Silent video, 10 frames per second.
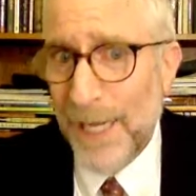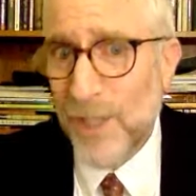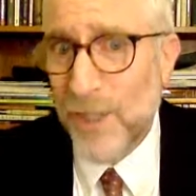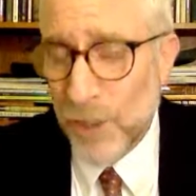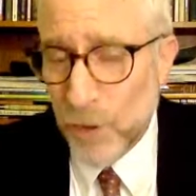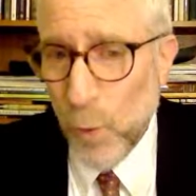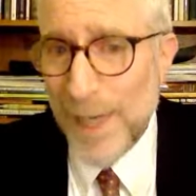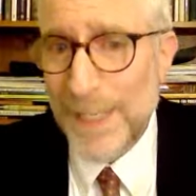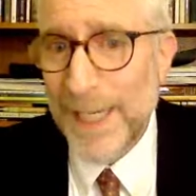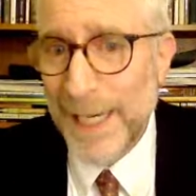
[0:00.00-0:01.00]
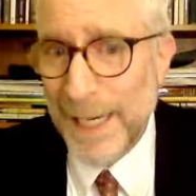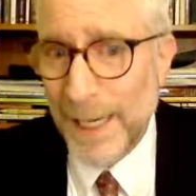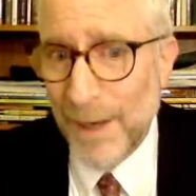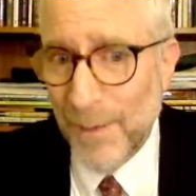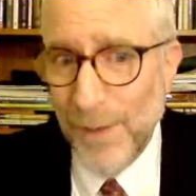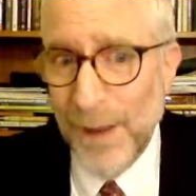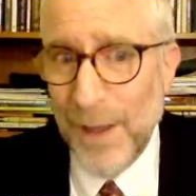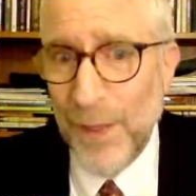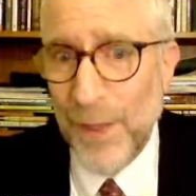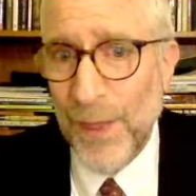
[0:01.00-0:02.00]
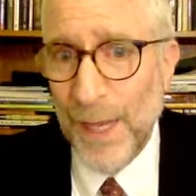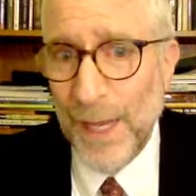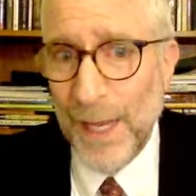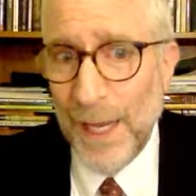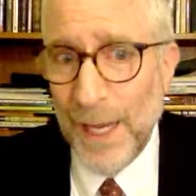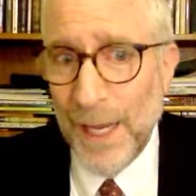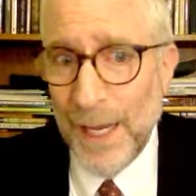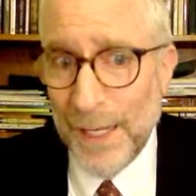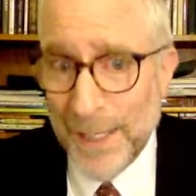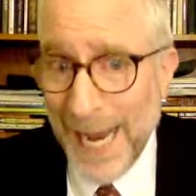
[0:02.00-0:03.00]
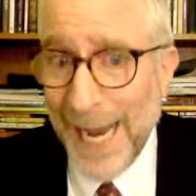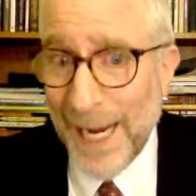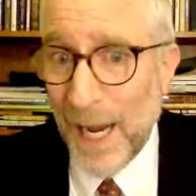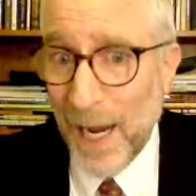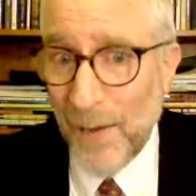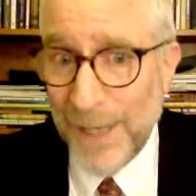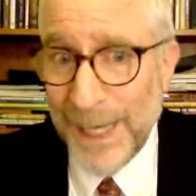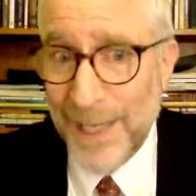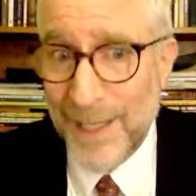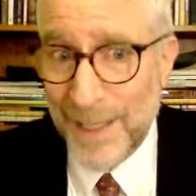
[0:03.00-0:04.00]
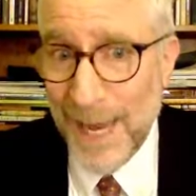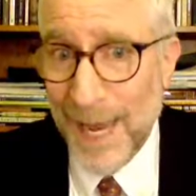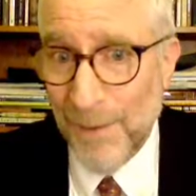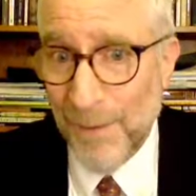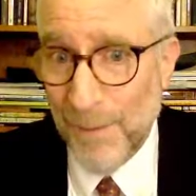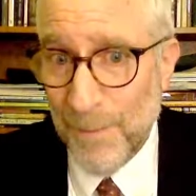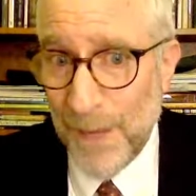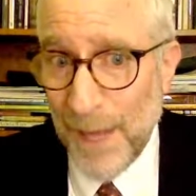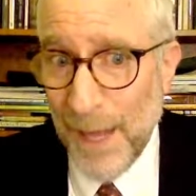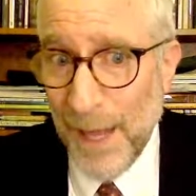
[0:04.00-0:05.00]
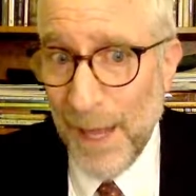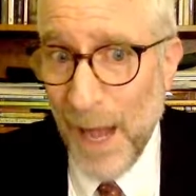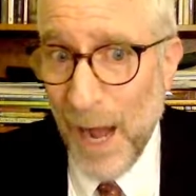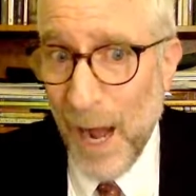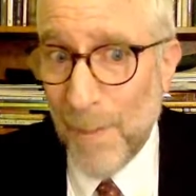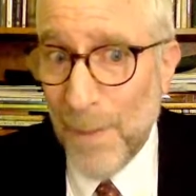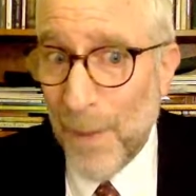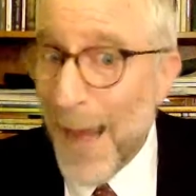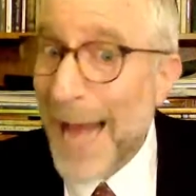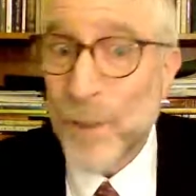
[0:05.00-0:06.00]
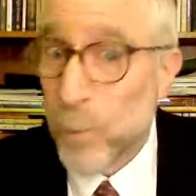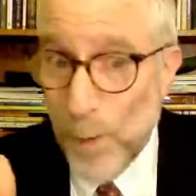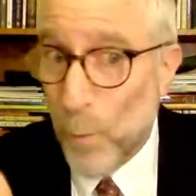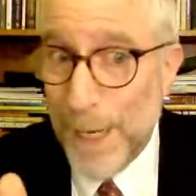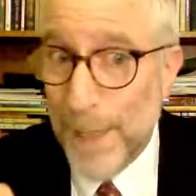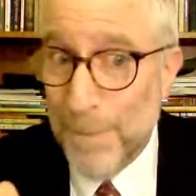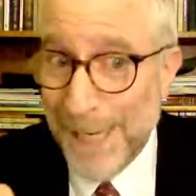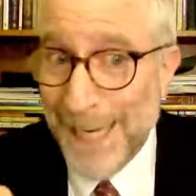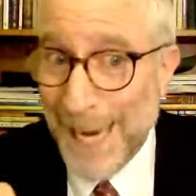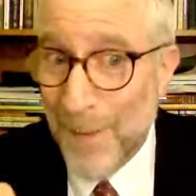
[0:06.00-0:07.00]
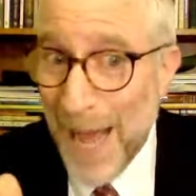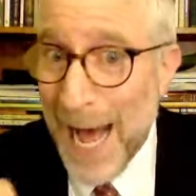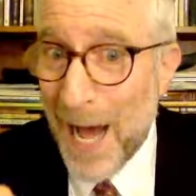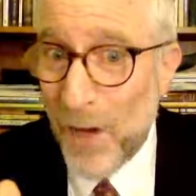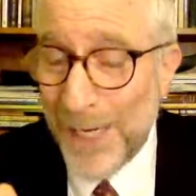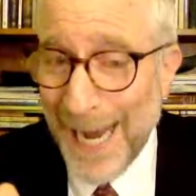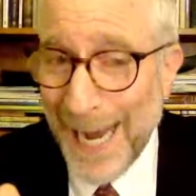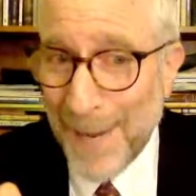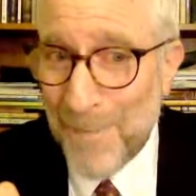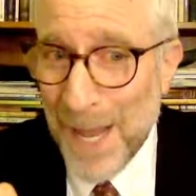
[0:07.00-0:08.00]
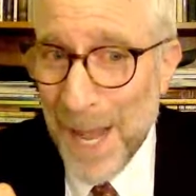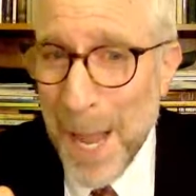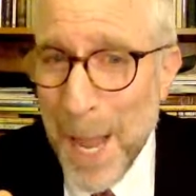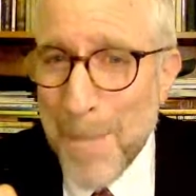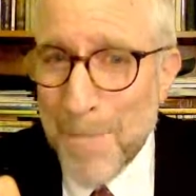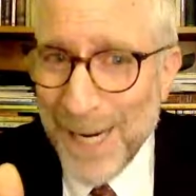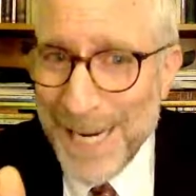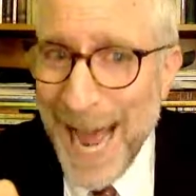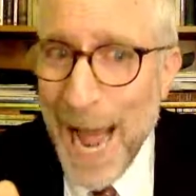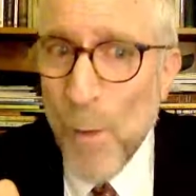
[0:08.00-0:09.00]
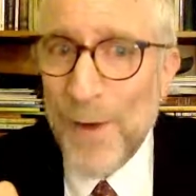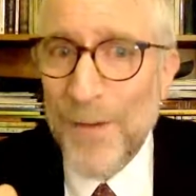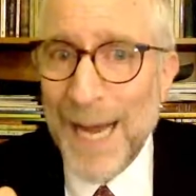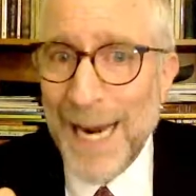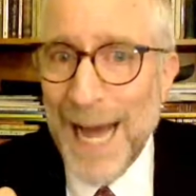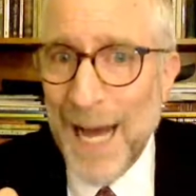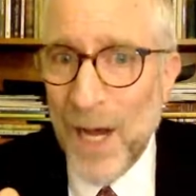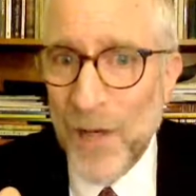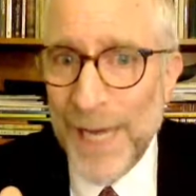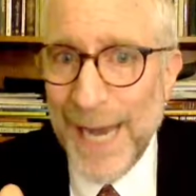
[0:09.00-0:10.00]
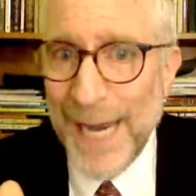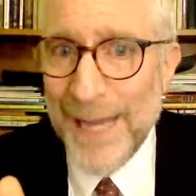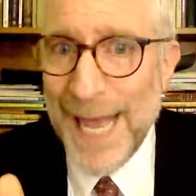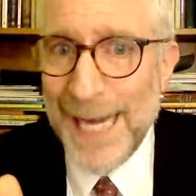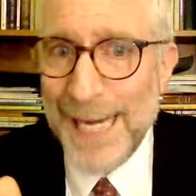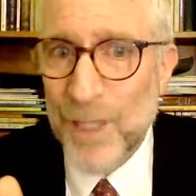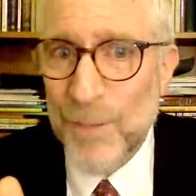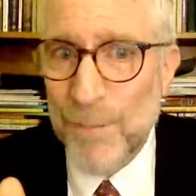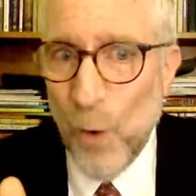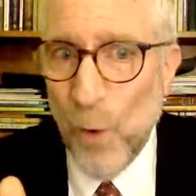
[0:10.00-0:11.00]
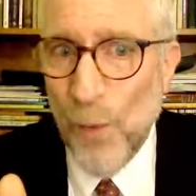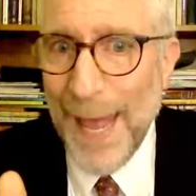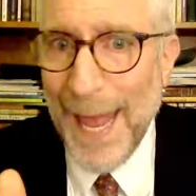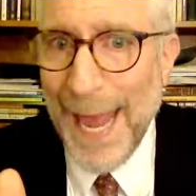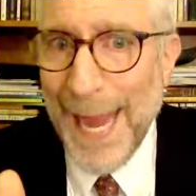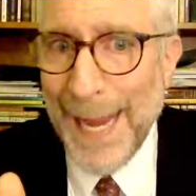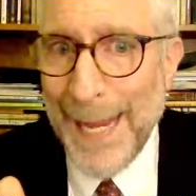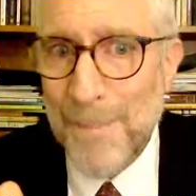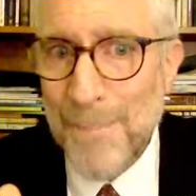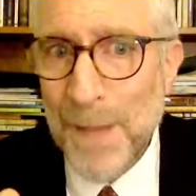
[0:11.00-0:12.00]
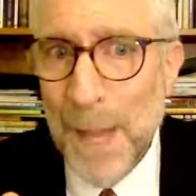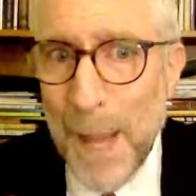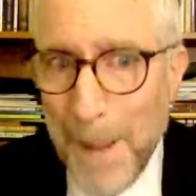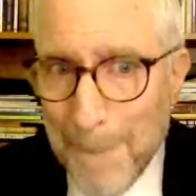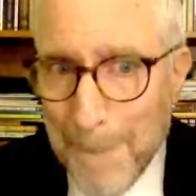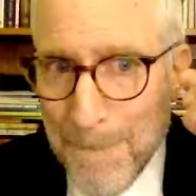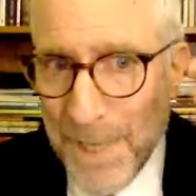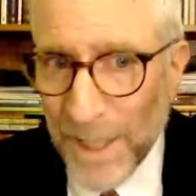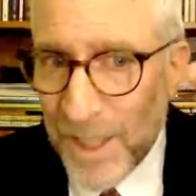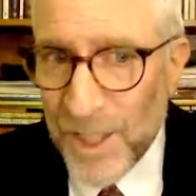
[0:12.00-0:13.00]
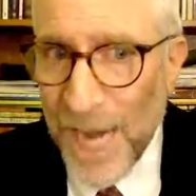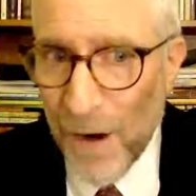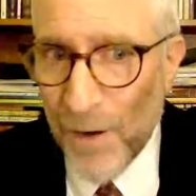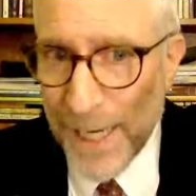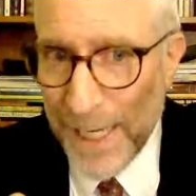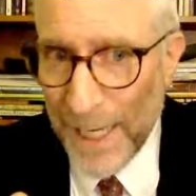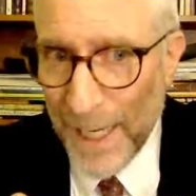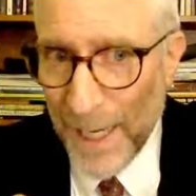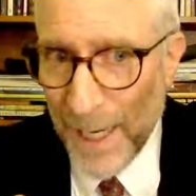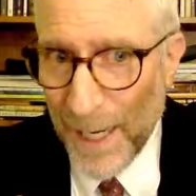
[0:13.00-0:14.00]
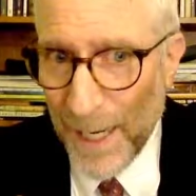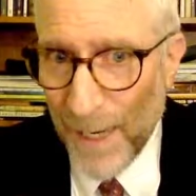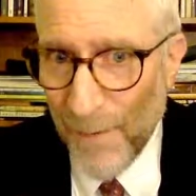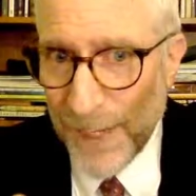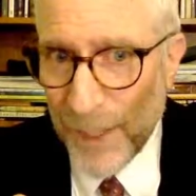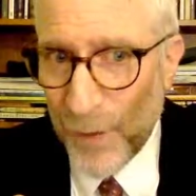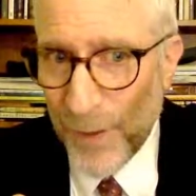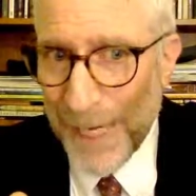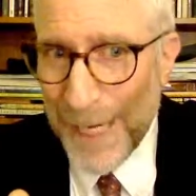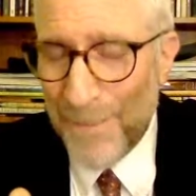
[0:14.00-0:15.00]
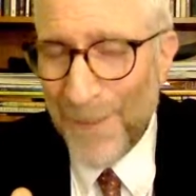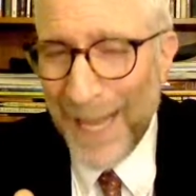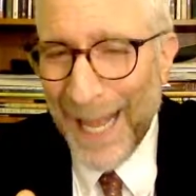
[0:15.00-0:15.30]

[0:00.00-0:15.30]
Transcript: is the 25th day of Kislev. That's when we begin the holiday. But now we've got a holiday that is both a military victory,